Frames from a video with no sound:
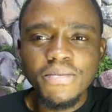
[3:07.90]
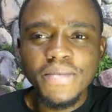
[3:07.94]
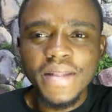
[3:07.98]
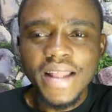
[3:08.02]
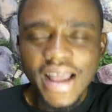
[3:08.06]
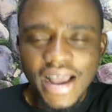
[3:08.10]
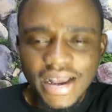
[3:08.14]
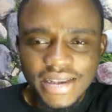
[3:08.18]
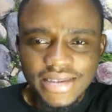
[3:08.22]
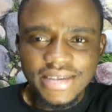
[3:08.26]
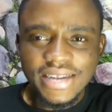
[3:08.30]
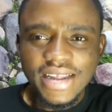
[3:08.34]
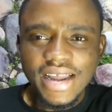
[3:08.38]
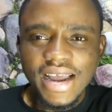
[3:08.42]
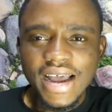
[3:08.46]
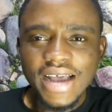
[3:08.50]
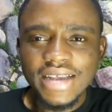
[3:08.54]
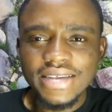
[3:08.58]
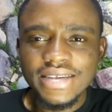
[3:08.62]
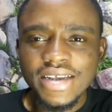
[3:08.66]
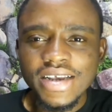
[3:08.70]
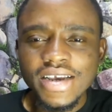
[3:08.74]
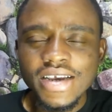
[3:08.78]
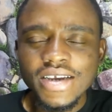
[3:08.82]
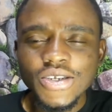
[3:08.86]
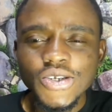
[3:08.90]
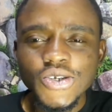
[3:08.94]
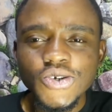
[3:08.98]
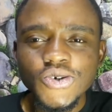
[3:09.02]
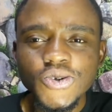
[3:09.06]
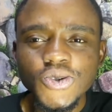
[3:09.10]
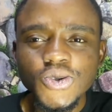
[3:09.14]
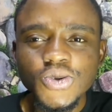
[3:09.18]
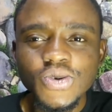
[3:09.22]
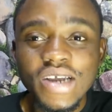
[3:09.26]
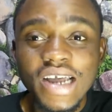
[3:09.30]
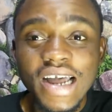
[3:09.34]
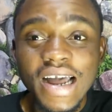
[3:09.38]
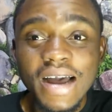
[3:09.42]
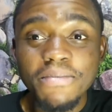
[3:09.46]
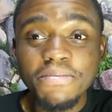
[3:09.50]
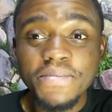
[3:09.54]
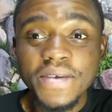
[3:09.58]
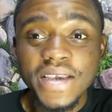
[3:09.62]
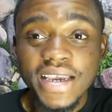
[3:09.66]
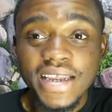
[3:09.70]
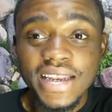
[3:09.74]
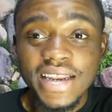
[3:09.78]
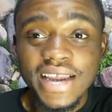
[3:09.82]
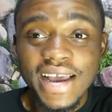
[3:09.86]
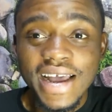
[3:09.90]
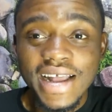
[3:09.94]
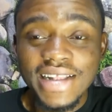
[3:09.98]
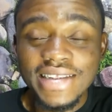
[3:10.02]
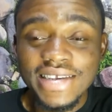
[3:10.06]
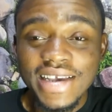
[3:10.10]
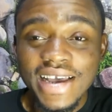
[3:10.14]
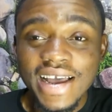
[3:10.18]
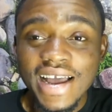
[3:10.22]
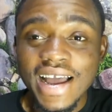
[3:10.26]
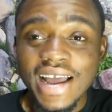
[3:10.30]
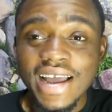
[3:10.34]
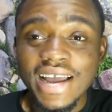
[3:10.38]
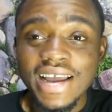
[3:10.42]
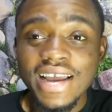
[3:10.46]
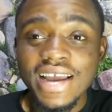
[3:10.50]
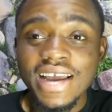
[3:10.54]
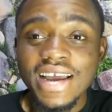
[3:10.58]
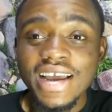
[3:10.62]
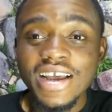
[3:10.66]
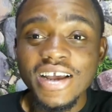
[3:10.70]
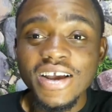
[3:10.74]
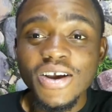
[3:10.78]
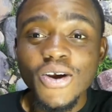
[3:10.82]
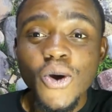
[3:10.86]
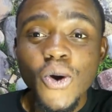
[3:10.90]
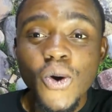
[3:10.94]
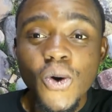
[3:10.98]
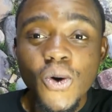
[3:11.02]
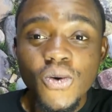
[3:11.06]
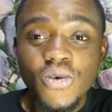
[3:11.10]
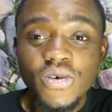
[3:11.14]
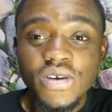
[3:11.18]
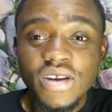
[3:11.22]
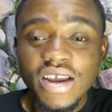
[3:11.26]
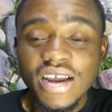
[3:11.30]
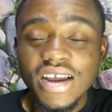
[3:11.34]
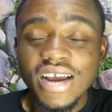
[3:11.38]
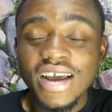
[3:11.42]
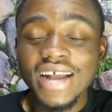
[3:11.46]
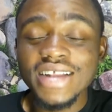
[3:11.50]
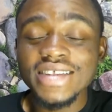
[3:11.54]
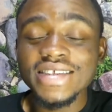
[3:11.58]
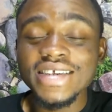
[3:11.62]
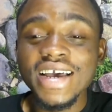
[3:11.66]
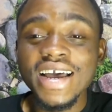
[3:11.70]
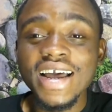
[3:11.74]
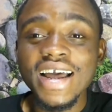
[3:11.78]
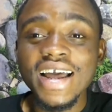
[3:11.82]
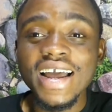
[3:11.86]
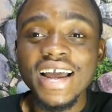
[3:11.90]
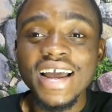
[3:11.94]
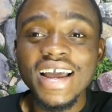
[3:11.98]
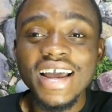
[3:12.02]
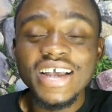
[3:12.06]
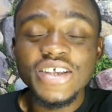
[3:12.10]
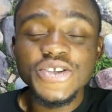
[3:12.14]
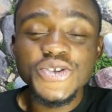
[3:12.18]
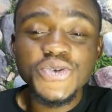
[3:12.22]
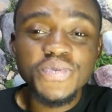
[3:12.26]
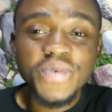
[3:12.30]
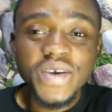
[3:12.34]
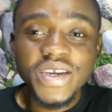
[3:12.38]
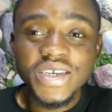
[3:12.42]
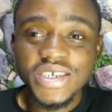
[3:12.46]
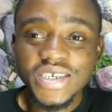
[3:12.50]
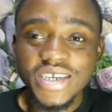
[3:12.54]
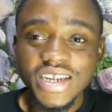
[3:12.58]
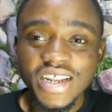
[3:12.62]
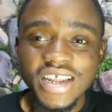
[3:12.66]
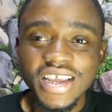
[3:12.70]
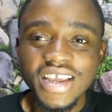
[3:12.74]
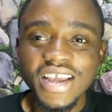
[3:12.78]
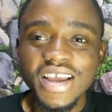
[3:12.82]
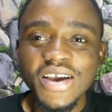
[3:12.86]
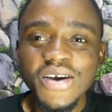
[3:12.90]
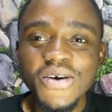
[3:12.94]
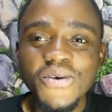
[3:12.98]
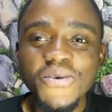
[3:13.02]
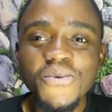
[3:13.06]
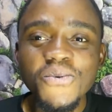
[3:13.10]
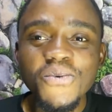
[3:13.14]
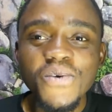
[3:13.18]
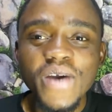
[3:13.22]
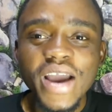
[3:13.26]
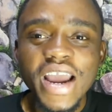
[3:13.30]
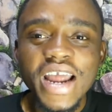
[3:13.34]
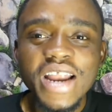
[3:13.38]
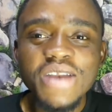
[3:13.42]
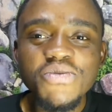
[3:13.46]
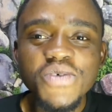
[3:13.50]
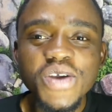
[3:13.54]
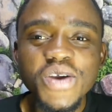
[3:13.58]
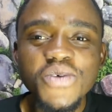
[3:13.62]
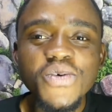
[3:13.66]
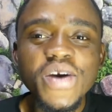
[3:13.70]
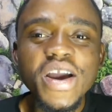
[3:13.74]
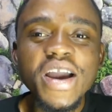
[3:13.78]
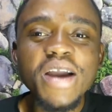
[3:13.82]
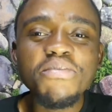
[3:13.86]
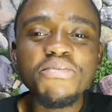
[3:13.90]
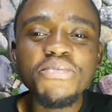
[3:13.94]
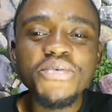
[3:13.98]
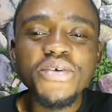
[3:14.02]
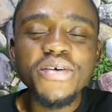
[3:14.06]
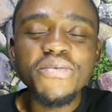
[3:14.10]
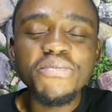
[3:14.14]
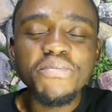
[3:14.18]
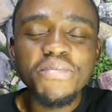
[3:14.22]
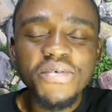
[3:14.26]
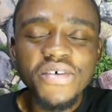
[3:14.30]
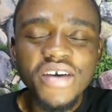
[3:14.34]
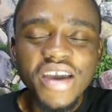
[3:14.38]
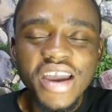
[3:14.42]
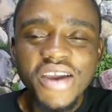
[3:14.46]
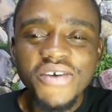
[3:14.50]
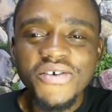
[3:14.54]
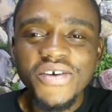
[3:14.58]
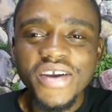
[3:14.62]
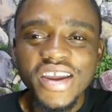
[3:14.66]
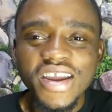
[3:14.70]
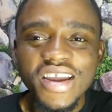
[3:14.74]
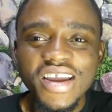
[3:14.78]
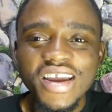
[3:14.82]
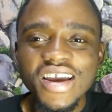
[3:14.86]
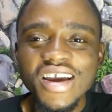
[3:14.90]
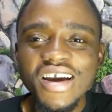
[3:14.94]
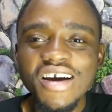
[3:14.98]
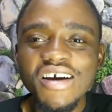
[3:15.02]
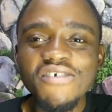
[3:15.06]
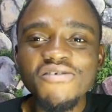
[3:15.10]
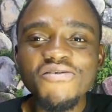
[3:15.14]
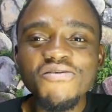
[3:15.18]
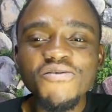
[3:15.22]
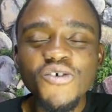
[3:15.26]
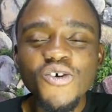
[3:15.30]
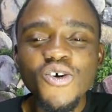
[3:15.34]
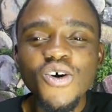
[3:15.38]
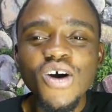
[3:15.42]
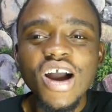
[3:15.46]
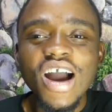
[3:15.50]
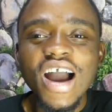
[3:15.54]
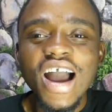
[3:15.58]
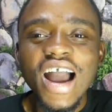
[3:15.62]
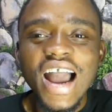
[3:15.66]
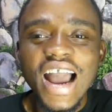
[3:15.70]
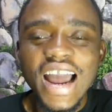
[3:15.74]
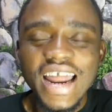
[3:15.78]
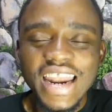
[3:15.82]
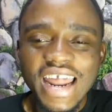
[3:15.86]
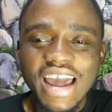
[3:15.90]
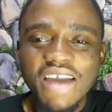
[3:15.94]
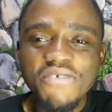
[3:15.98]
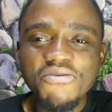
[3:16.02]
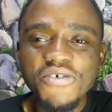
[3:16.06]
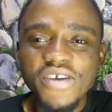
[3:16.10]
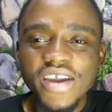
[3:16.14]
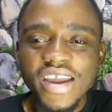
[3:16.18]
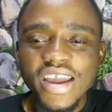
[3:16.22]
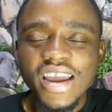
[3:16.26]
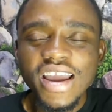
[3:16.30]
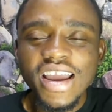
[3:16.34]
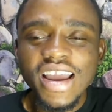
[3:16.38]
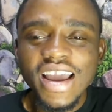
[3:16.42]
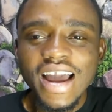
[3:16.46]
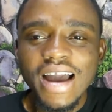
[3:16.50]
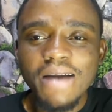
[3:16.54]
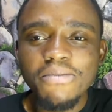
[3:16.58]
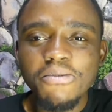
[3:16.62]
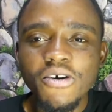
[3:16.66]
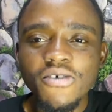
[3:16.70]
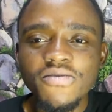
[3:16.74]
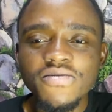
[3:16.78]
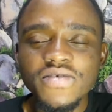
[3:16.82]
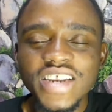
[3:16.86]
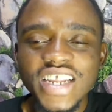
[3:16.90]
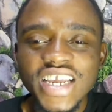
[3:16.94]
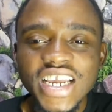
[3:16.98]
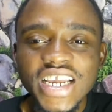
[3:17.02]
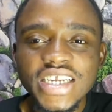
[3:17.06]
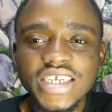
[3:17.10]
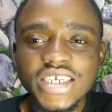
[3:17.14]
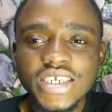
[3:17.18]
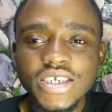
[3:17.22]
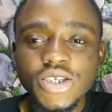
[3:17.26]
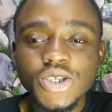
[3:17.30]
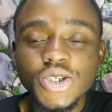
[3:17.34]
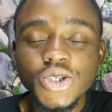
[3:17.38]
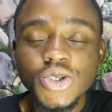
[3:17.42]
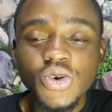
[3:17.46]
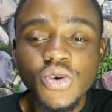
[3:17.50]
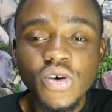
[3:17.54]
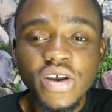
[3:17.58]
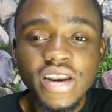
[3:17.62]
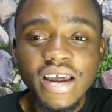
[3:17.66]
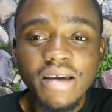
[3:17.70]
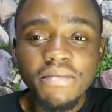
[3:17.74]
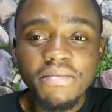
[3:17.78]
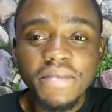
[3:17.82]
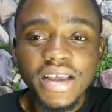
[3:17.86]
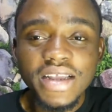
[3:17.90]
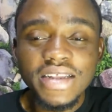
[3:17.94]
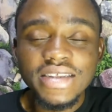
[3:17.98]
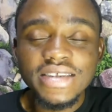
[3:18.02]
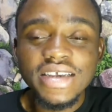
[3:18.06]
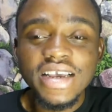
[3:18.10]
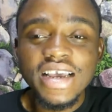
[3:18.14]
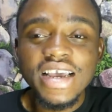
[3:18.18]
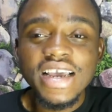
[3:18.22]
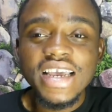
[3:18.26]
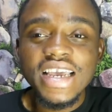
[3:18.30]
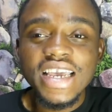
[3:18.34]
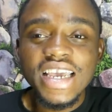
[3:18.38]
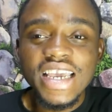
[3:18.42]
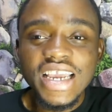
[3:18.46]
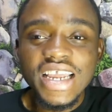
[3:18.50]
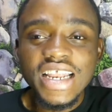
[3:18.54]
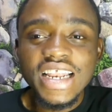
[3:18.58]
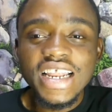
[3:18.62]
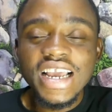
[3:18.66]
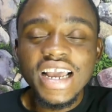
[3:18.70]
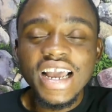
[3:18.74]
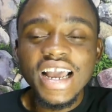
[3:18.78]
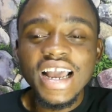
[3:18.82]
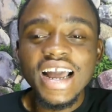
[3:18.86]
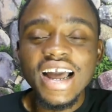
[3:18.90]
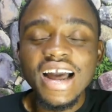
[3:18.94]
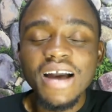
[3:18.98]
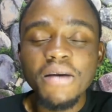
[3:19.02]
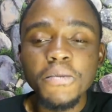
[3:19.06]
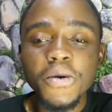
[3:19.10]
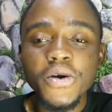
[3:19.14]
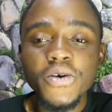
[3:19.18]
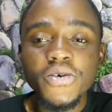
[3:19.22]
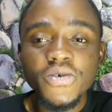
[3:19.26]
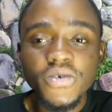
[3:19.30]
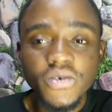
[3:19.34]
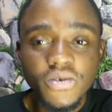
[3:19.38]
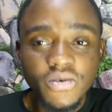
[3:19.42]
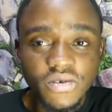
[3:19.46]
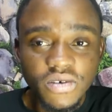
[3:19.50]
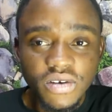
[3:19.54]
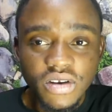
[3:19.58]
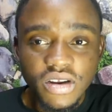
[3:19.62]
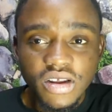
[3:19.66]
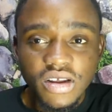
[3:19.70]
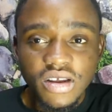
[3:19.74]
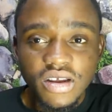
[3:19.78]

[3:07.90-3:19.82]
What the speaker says: Black Stars chose to camp in Qatar, cold Qatar, especially when we were preparing for an African Cup of Nations tournament in Cameroon.